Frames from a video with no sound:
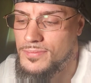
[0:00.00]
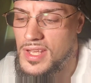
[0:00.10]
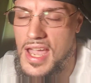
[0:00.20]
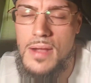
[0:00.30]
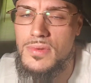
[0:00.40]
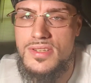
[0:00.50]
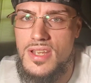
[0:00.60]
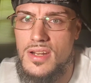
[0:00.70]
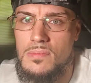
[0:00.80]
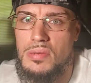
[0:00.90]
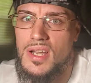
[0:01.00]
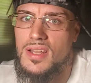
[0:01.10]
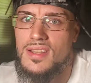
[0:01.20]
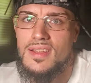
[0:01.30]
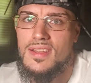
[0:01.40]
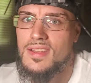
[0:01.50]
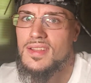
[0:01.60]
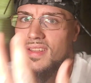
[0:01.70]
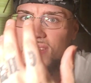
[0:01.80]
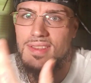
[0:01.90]
cameras in them, but
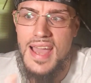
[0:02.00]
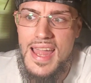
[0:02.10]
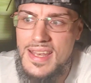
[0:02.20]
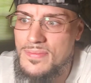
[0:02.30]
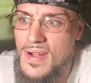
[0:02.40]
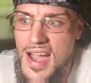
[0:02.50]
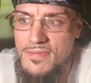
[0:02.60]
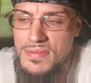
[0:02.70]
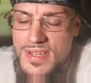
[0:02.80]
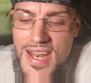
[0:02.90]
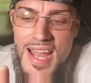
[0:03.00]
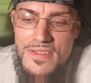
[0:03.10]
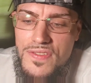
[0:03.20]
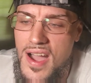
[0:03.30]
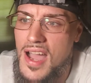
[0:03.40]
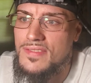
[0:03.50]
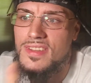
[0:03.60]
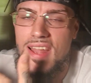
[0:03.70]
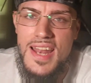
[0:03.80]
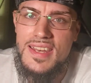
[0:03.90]
95 to
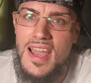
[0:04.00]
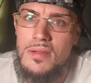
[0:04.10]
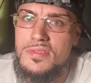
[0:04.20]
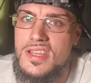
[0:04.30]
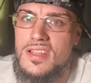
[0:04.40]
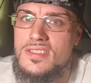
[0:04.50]
99% of the